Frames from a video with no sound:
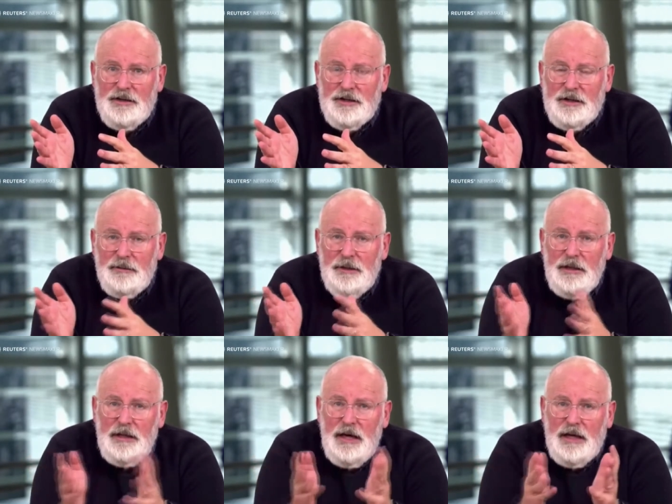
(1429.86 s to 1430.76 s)
system.
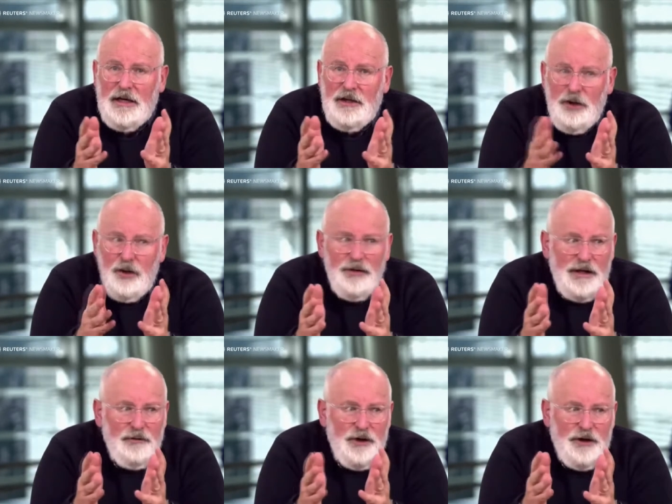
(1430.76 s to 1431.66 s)
And I know
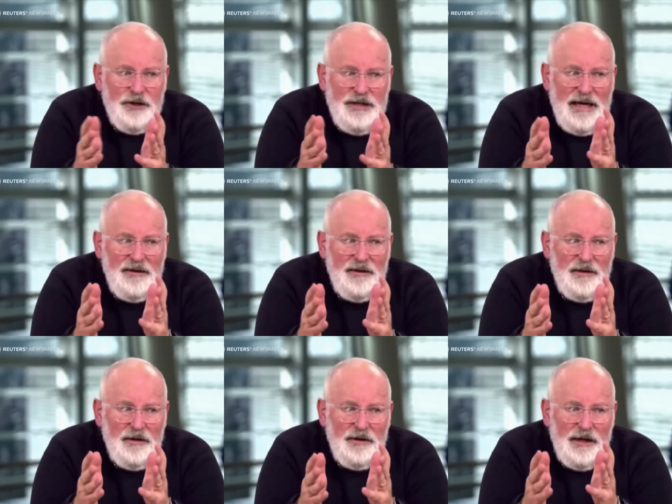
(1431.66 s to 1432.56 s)
that if we could get
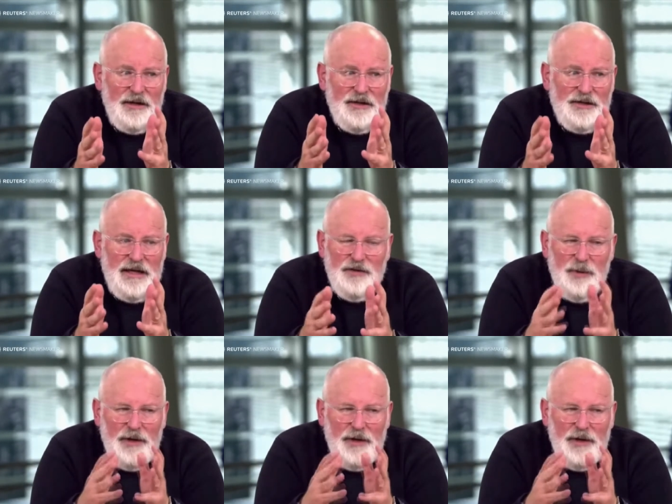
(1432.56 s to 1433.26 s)
the United States,